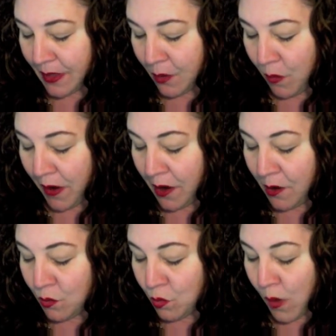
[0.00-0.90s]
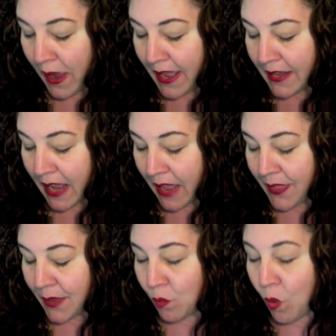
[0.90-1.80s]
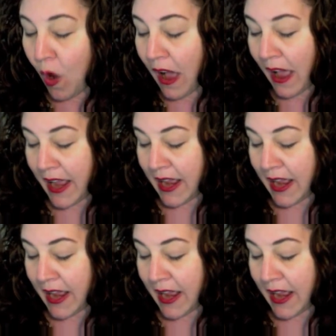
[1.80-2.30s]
Where, when, and then why.